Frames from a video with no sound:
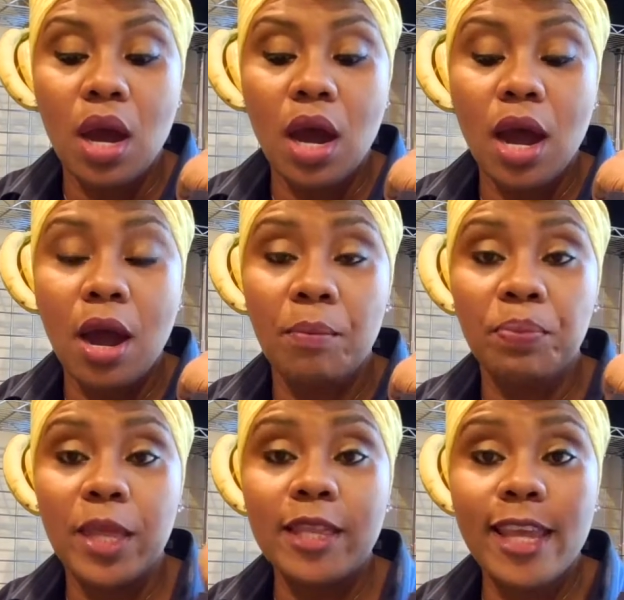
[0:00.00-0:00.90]

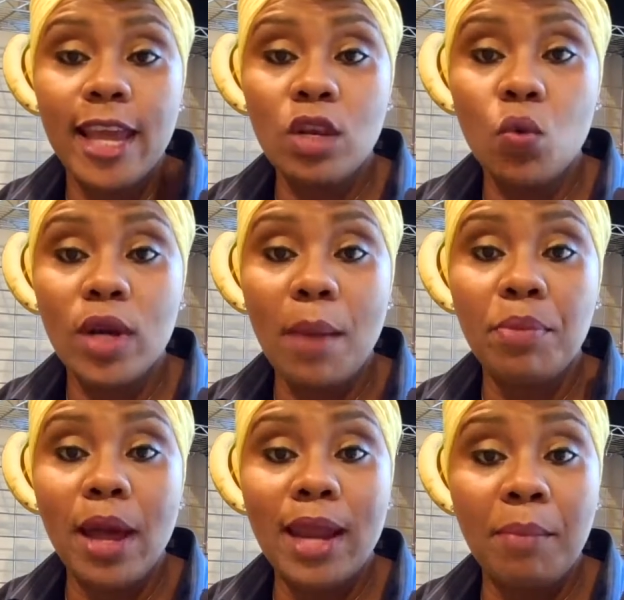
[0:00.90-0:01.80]
I'm
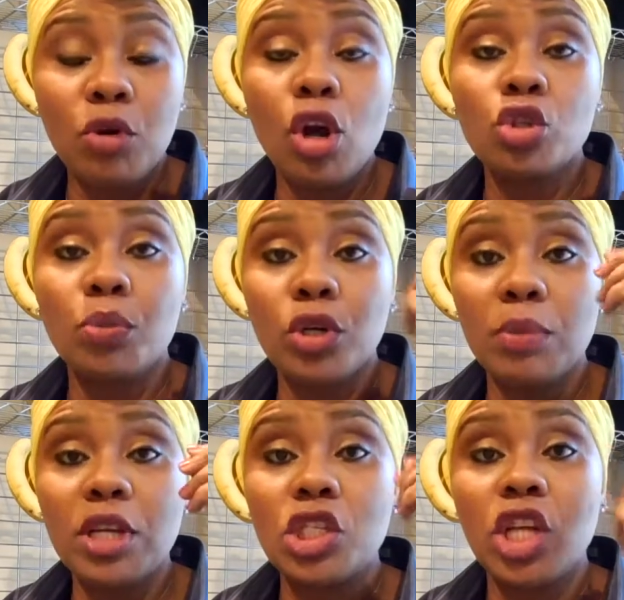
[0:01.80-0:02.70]
also going
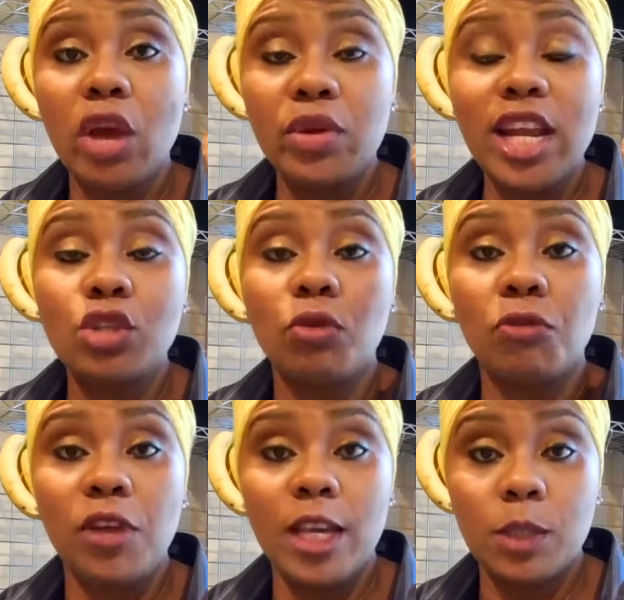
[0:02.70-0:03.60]
to be sharing it to
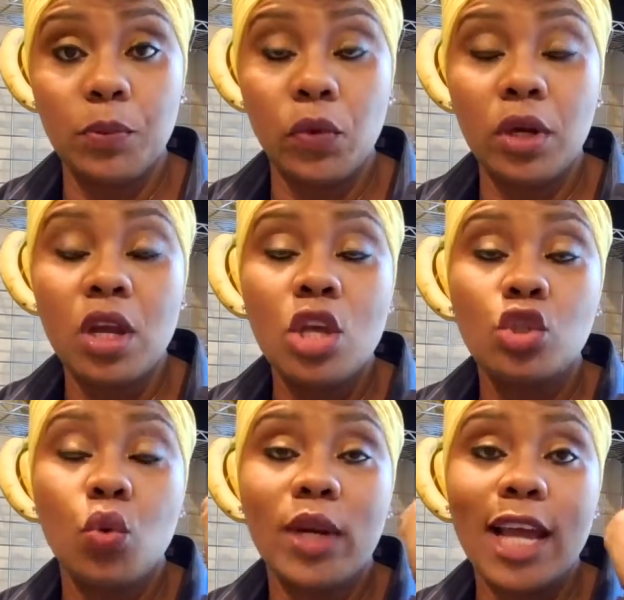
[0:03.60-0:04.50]
Facebook.
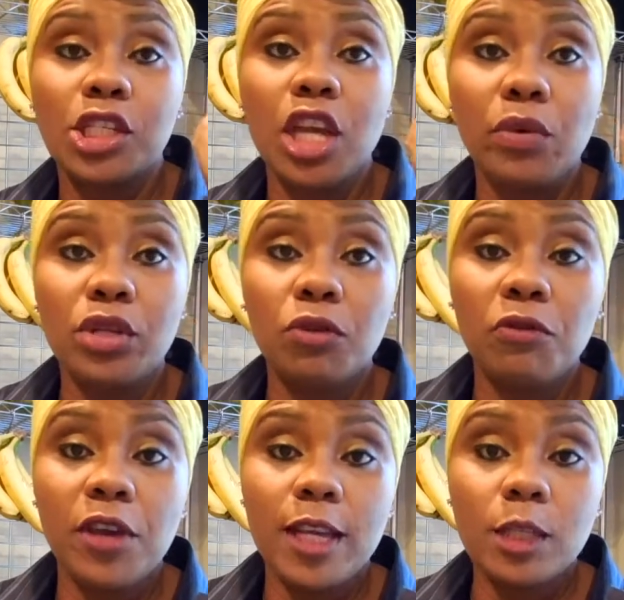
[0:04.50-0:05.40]
So when I share it to
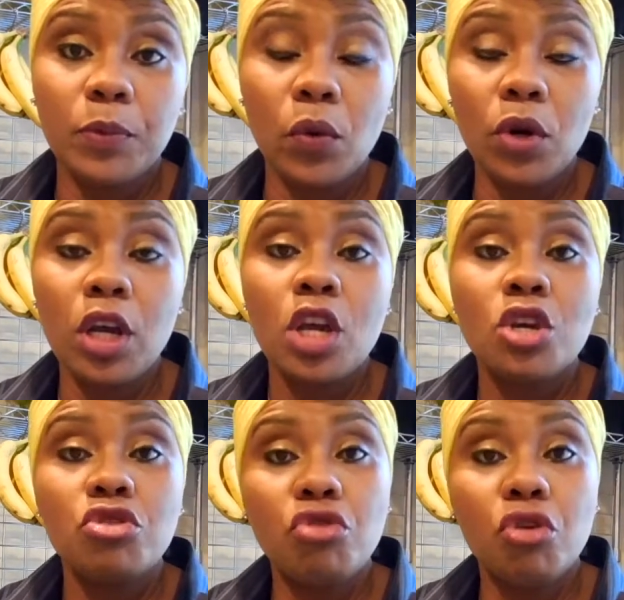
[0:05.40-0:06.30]
Facebook,
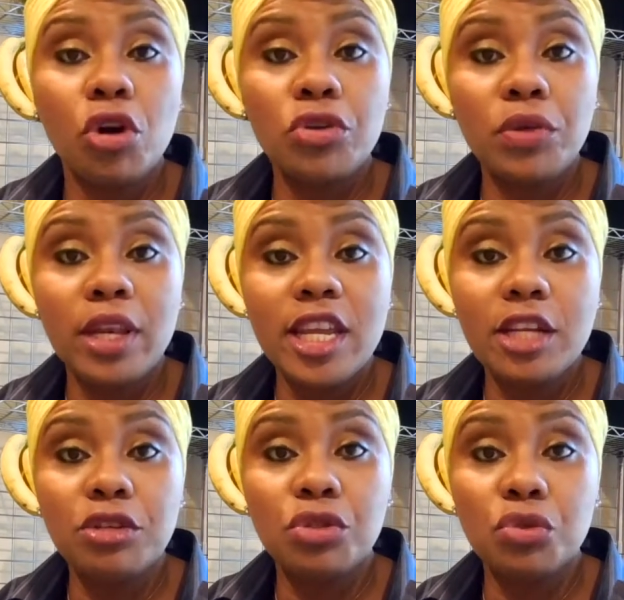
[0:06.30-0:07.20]
all you
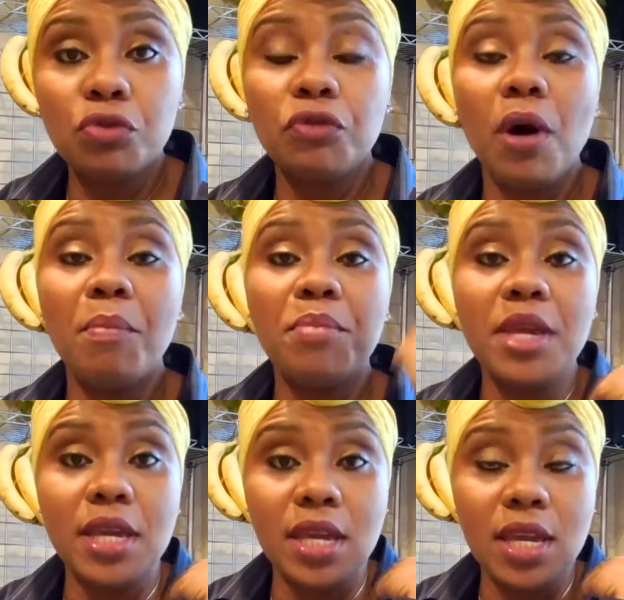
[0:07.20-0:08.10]
need to do for
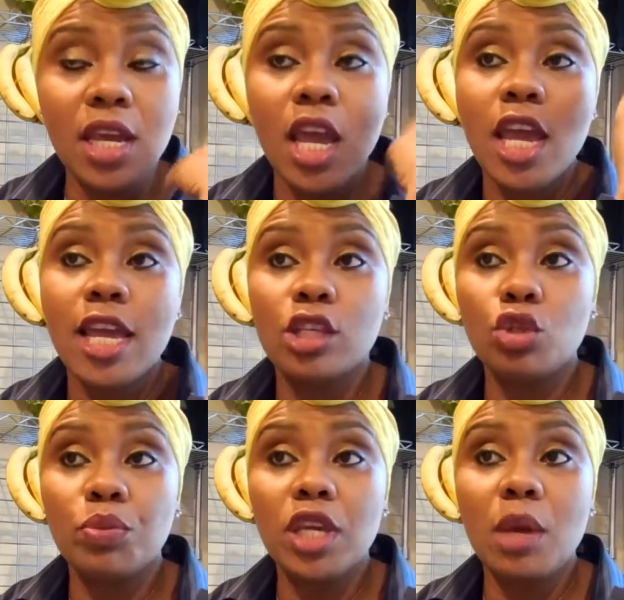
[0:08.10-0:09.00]
me is
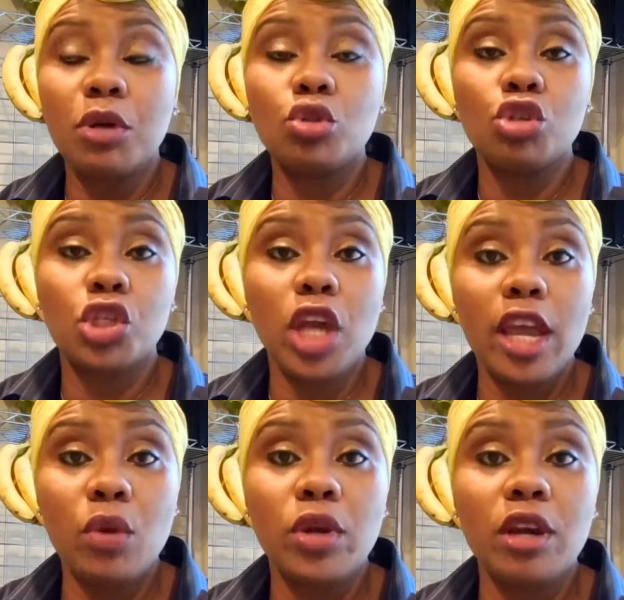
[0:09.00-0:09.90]
to be able to
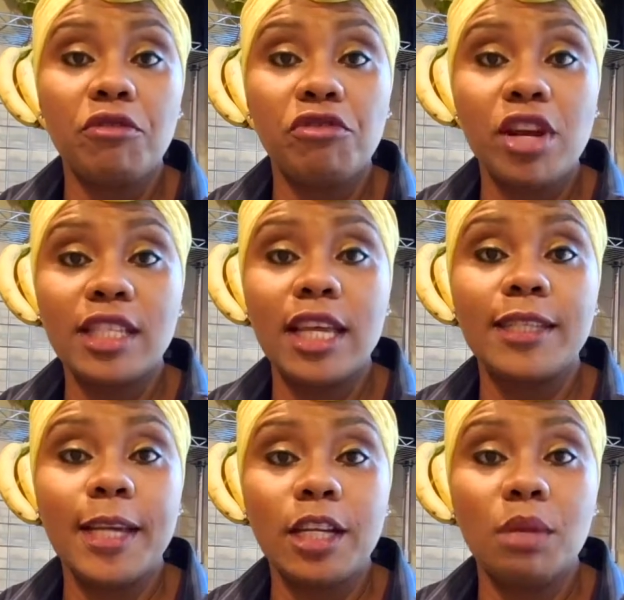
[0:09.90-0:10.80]
share it with your friends
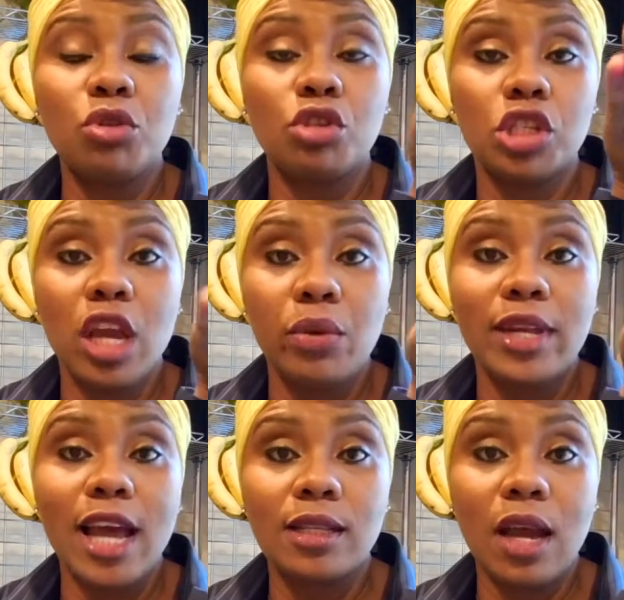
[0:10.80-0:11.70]
and tell them to share
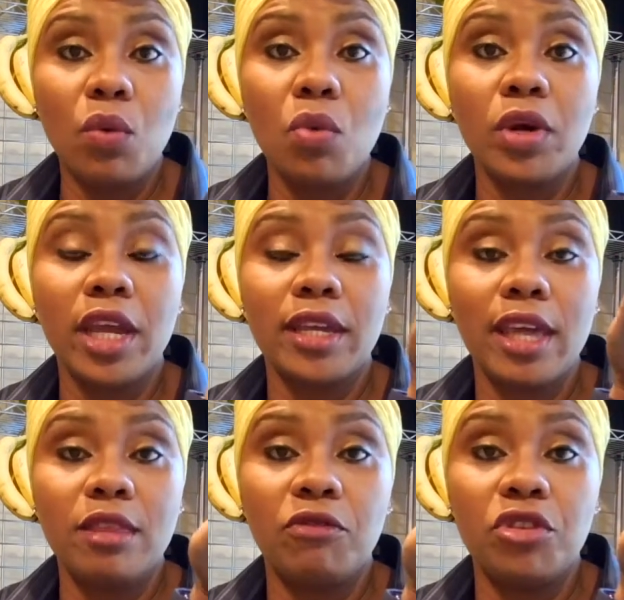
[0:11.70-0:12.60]
it. That way we can
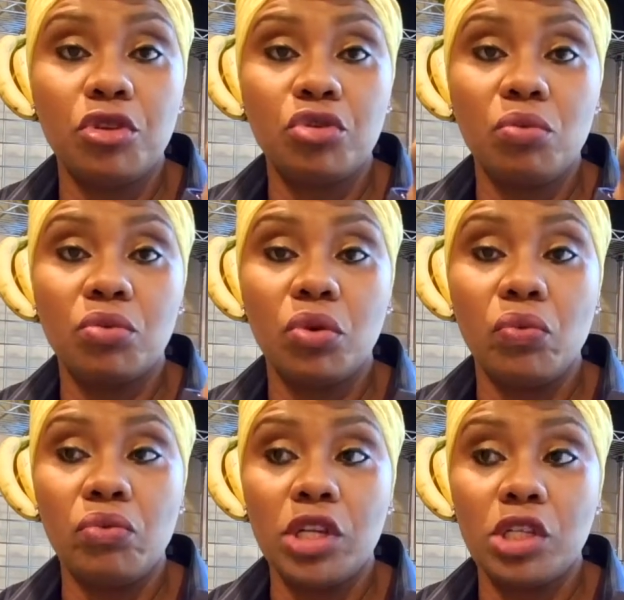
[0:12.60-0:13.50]
get the video to
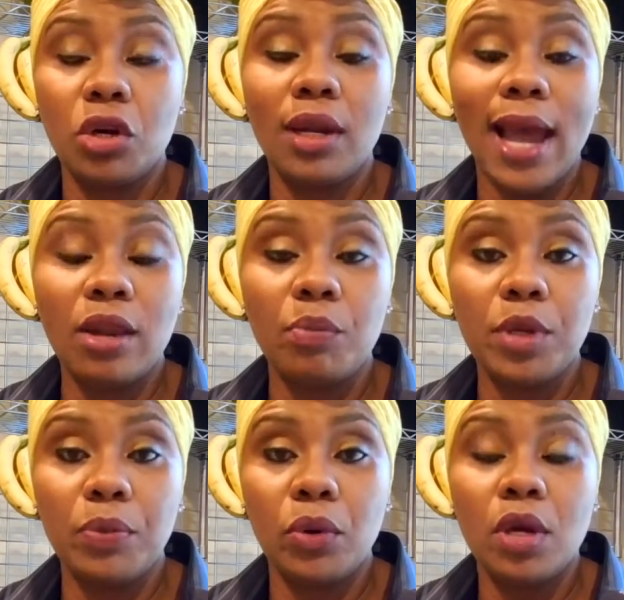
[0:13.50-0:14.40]
reach a lot of
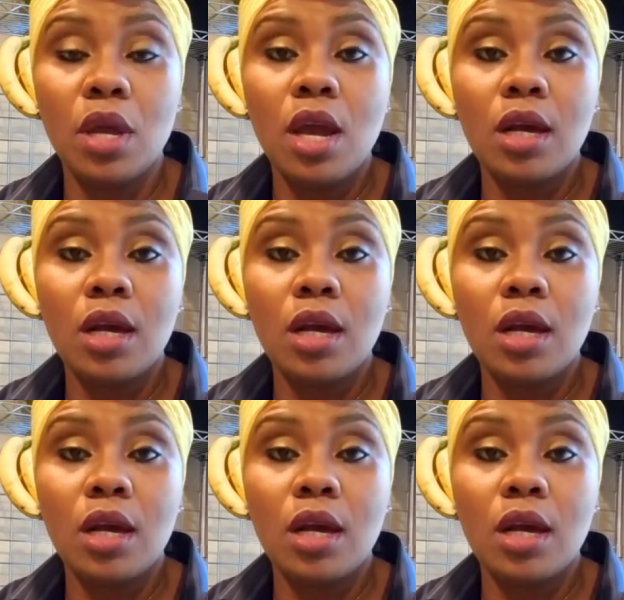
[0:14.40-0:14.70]
people.